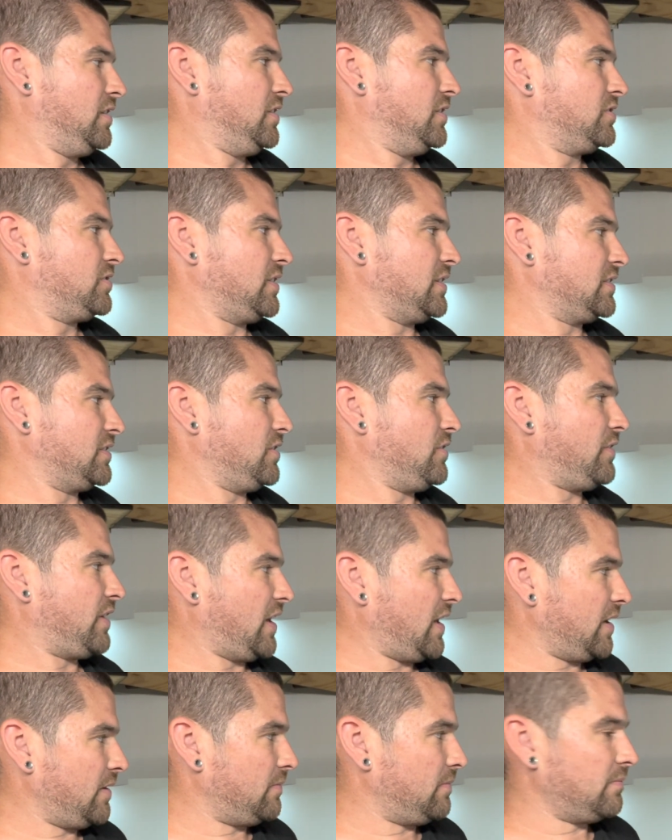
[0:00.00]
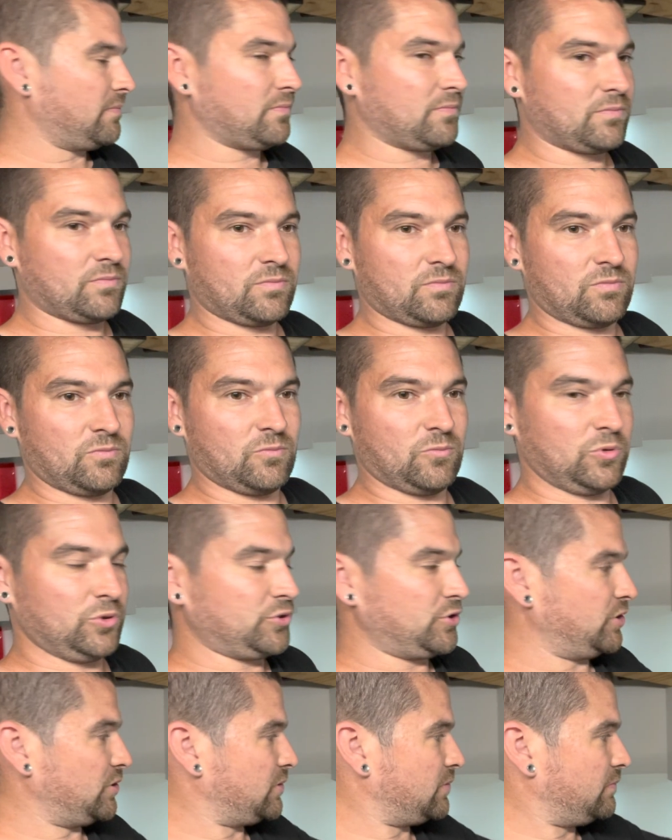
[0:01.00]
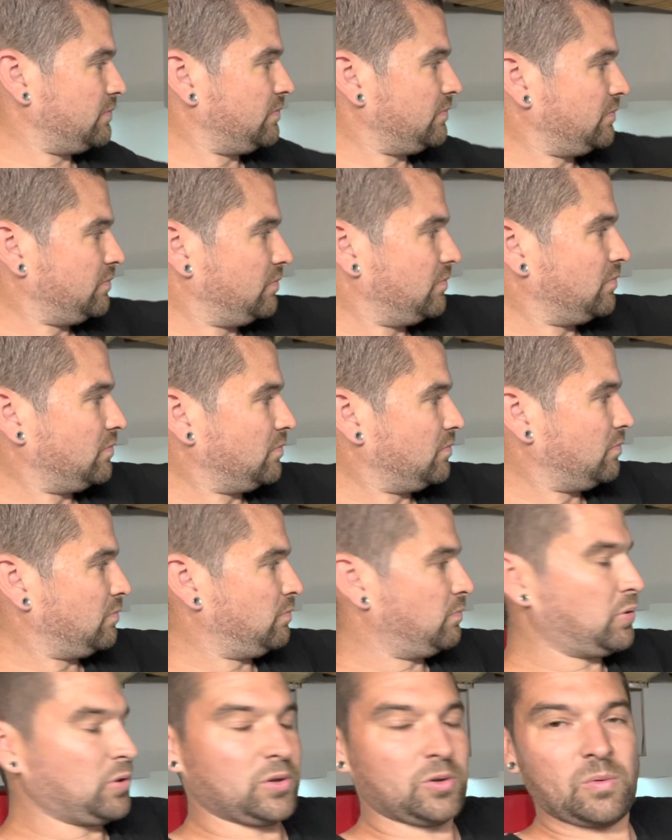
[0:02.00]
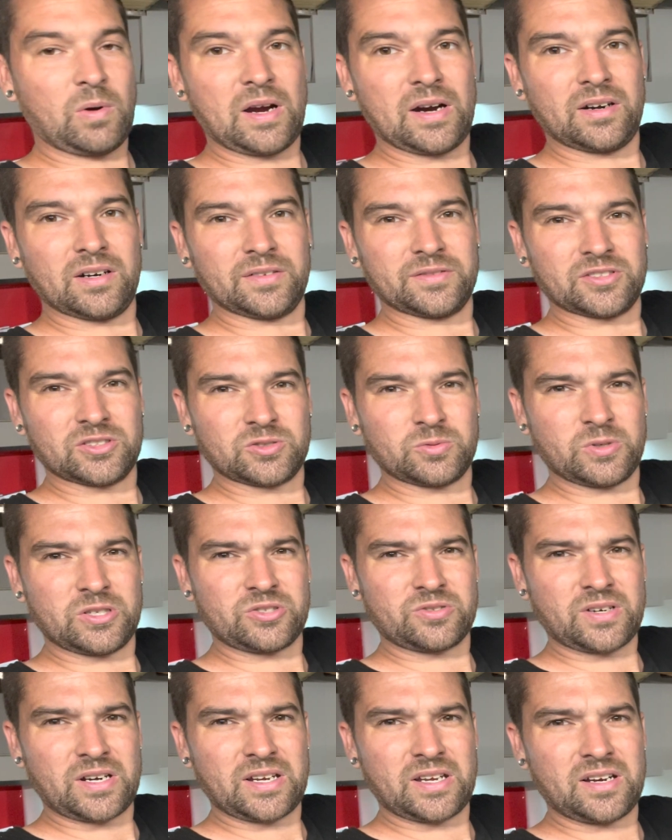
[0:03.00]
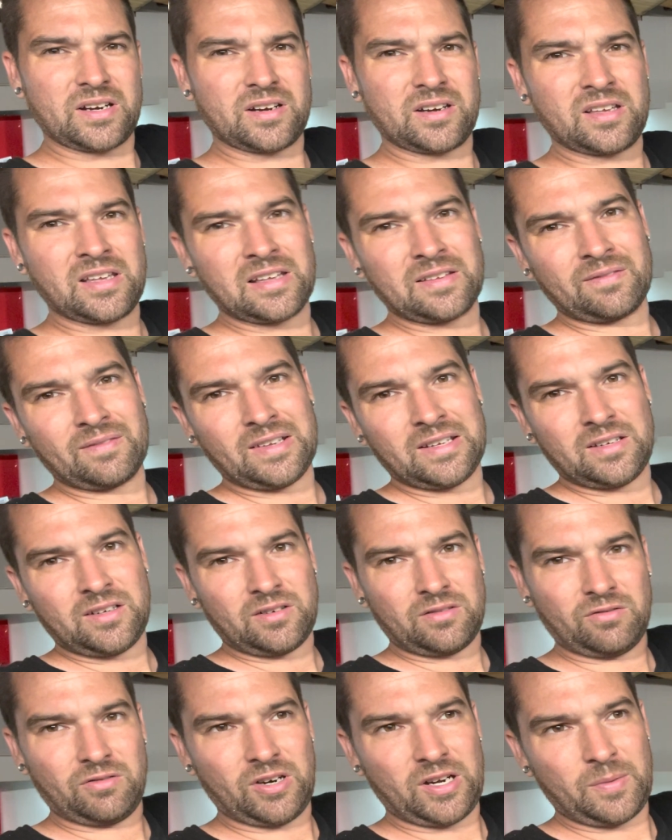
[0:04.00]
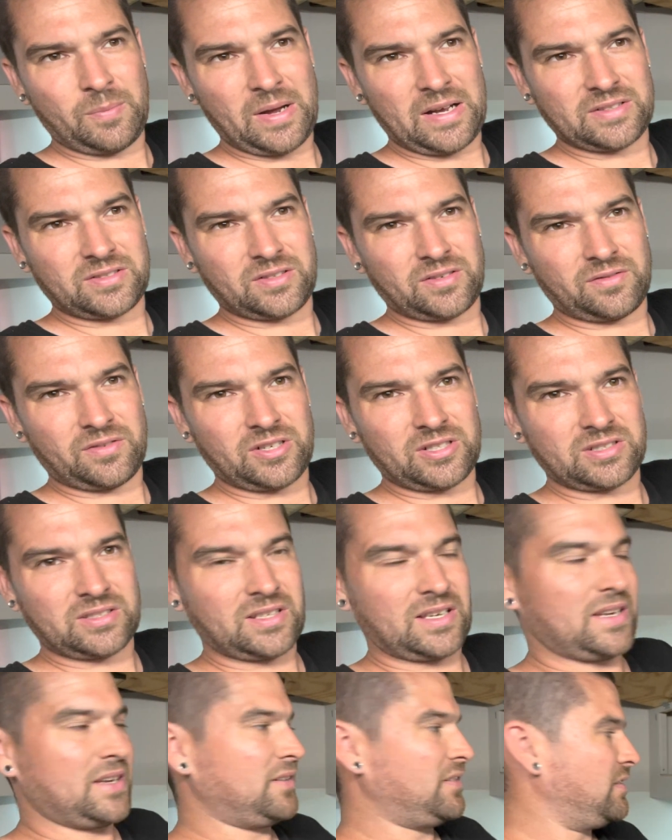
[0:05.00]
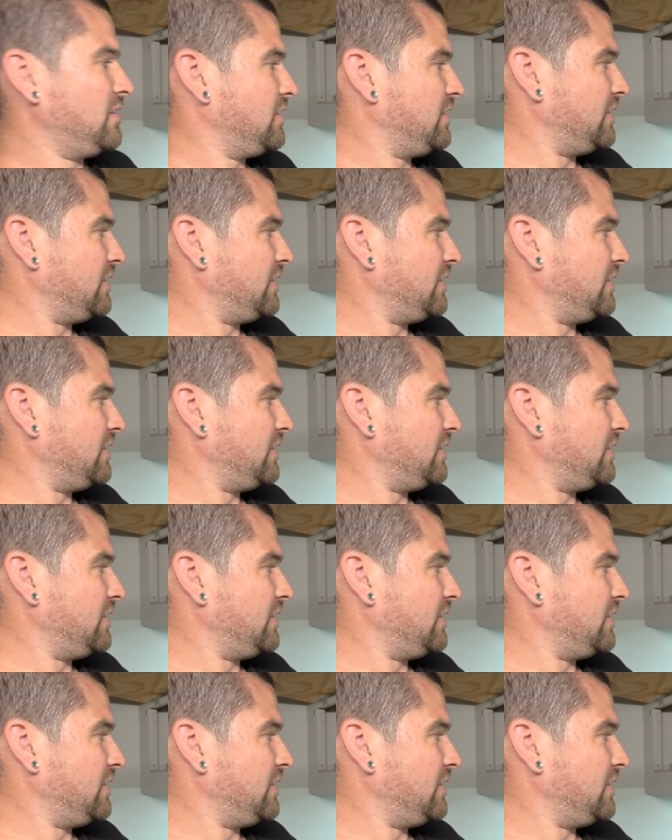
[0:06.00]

So I said, okay, we'll just pull a wire off the switch right here, run it back to the reverse light.